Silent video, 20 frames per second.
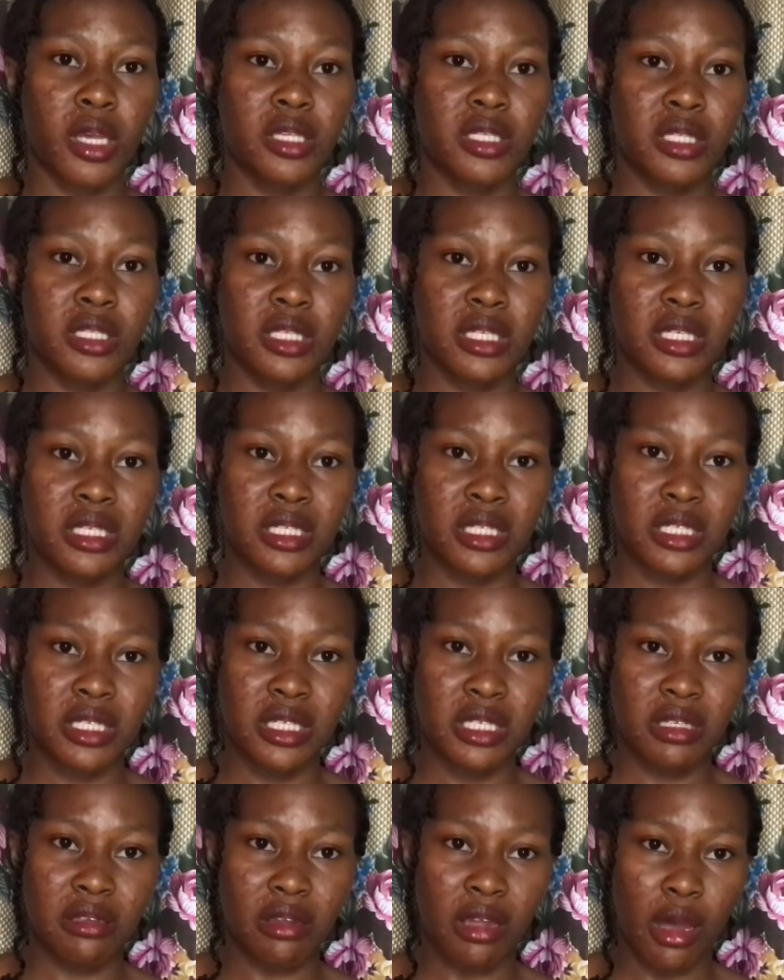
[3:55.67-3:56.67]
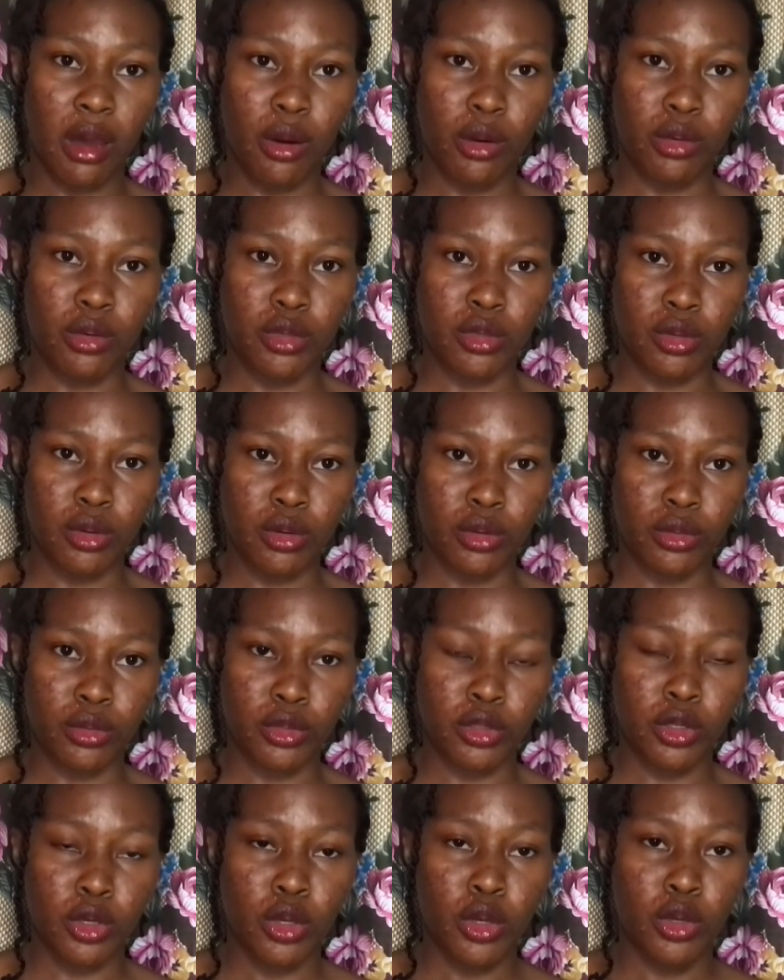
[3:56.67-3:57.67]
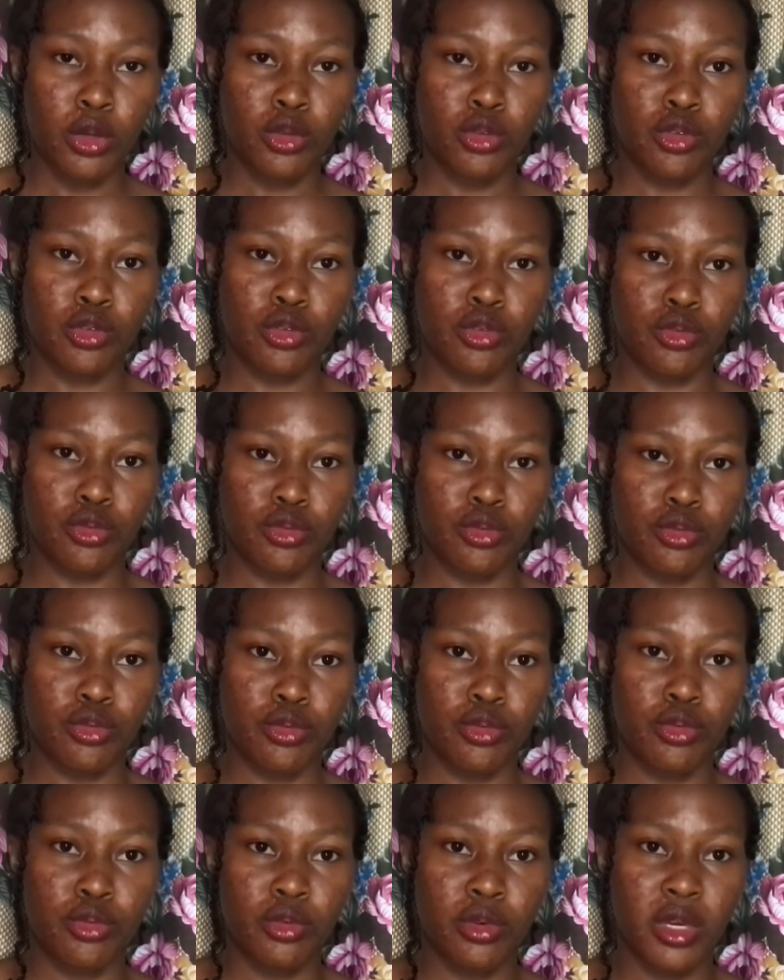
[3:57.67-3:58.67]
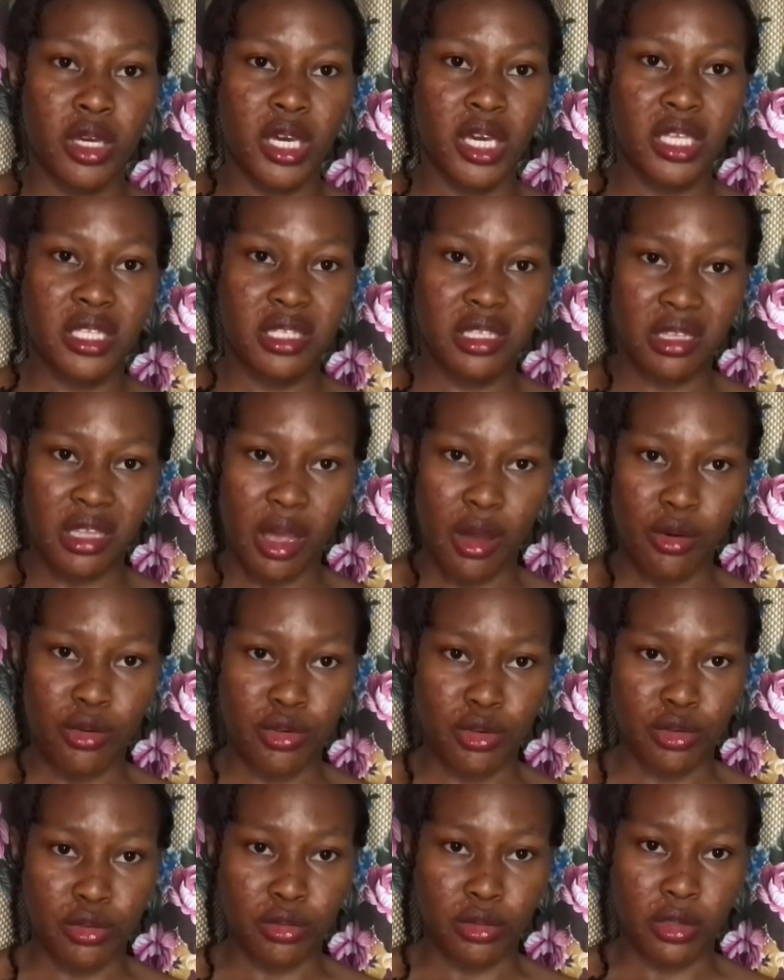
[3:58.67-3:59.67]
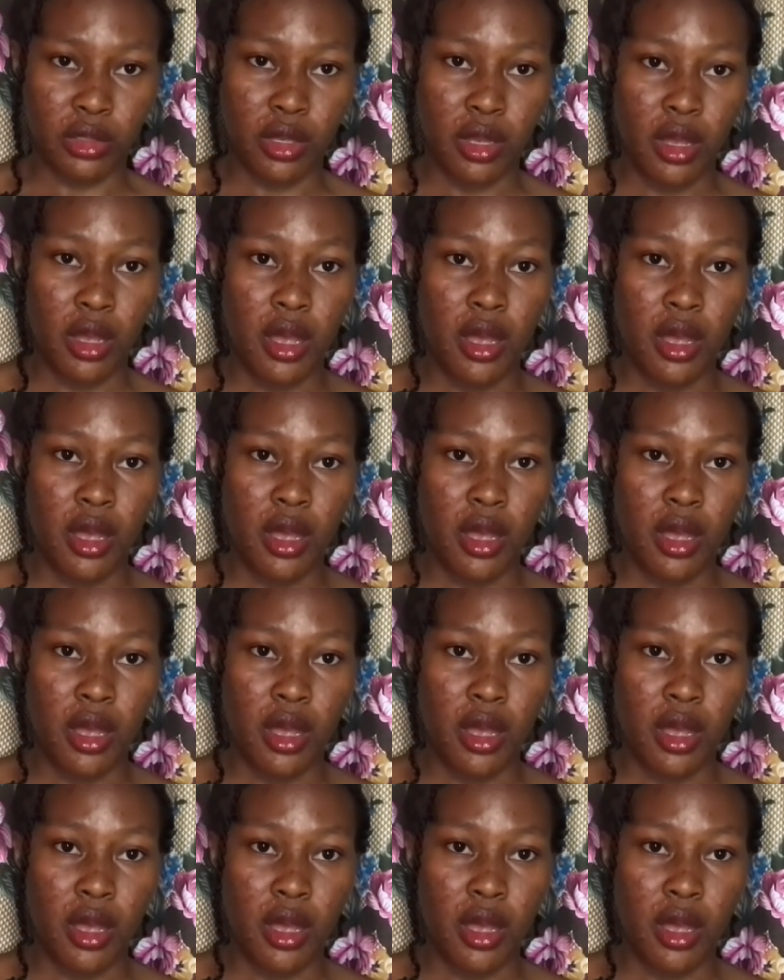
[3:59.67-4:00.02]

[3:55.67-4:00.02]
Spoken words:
60,000 to 80,000